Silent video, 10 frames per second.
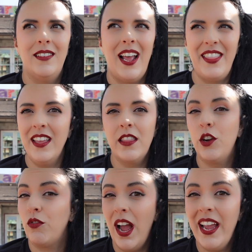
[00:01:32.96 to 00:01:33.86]
I think
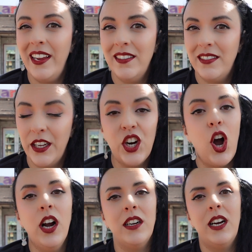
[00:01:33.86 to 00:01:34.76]
they're right. There
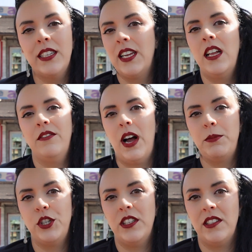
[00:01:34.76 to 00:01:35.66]
aren't a ton of
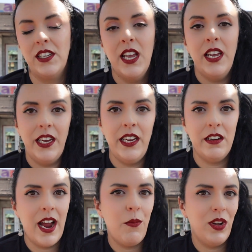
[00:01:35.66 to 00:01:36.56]
options
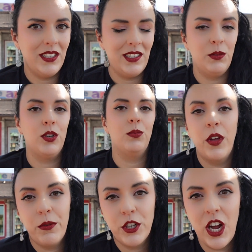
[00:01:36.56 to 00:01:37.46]
here at Walt Disney World,
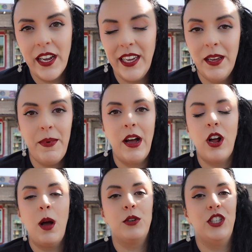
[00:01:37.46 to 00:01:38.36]
whether we're talking about
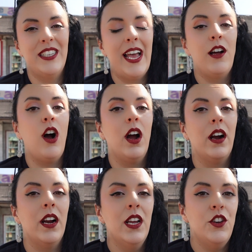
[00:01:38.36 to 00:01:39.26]
options that
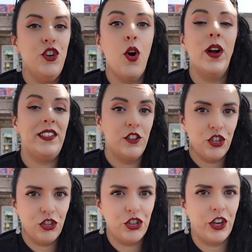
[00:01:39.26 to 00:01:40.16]
are no
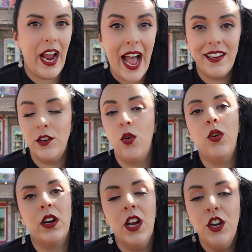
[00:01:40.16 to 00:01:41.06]
additional sugar added
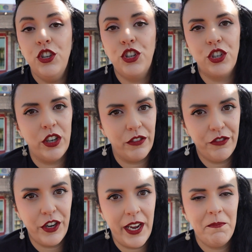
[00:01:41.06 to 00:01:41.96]
or sugar-free.